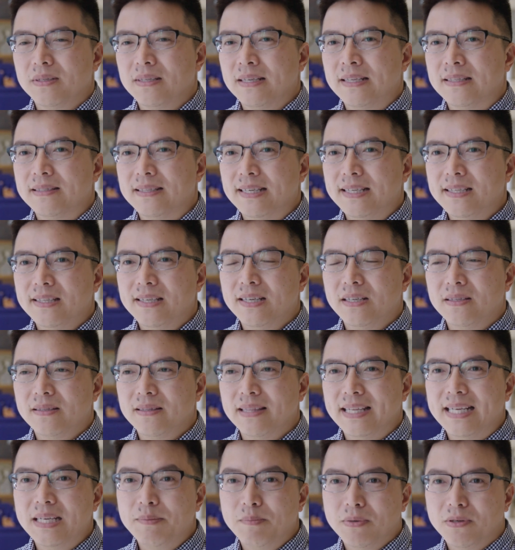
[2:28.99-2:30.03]
and they
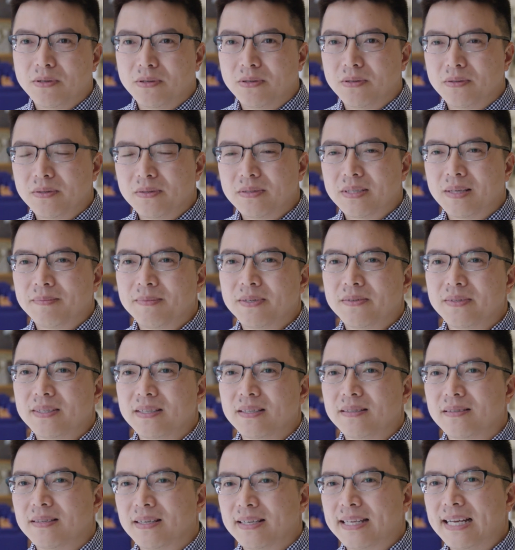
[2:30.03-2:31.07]
label some of
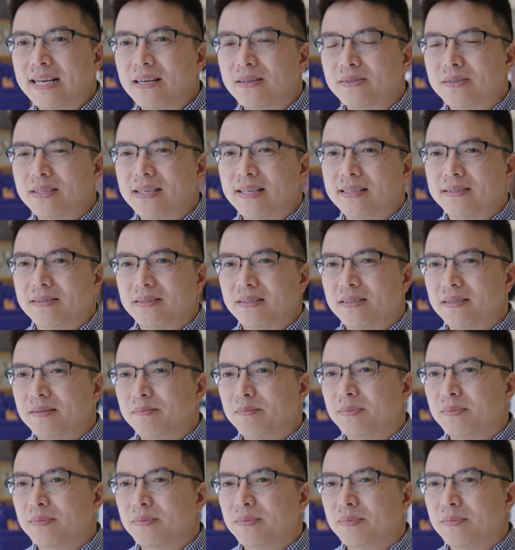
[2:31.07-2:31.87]
these accounts as